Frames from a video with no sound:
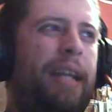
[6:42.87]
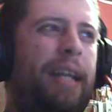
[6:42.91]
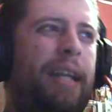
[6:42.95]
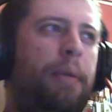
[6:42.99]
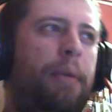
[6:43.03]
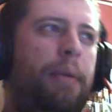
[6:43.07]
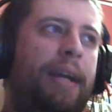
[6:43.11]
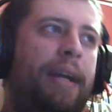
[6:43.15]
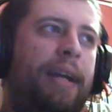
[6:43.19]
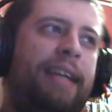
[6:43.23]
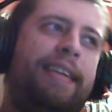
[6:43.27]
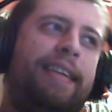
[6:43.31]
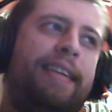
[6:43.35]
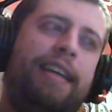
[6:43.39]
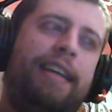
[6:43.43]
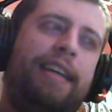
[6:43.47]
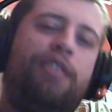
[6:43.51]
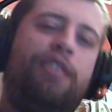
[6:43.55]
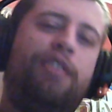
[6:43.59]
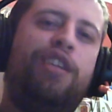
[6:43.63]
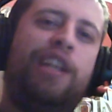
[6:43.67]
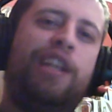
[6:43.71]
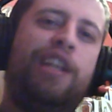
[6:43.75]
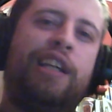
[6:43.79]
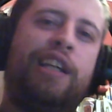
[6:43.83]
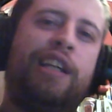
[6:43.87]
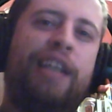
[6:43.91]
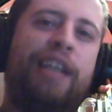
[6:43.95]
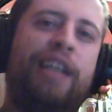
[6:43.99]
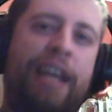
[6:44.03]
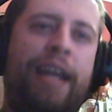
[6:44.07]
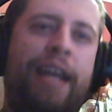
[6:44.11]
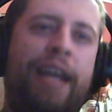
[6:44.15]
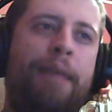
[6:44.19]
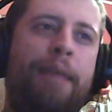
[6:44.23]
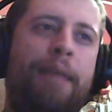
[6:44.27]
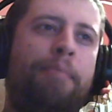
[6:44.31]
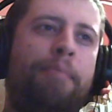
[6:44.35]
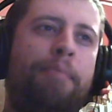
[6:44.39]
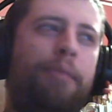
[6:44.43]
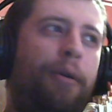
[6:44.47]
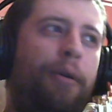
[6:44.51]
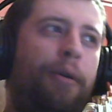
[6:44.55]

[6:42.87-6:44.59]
anyway, decent game,